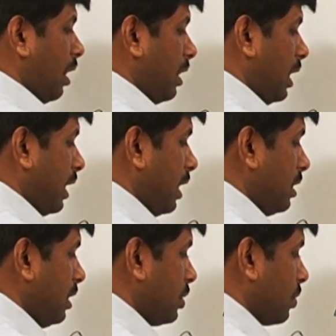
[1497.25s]
that
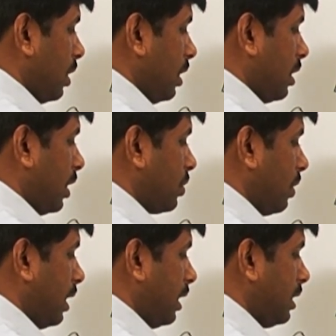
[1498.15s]
energy is called a
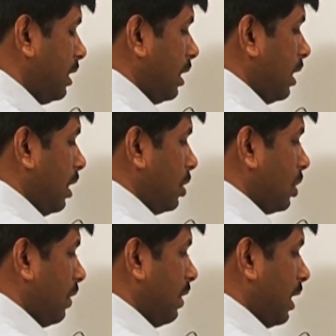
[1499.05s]
threshold energy.
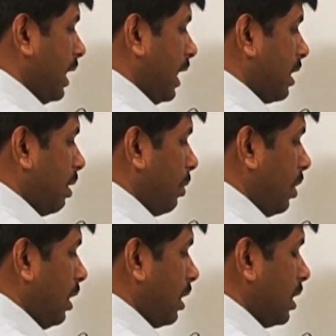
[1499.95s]
So if the reactant
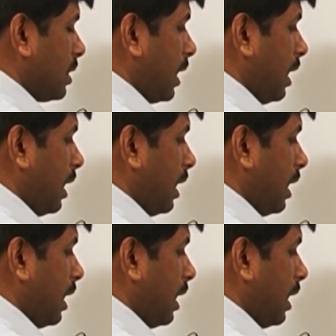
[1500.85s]
molecules are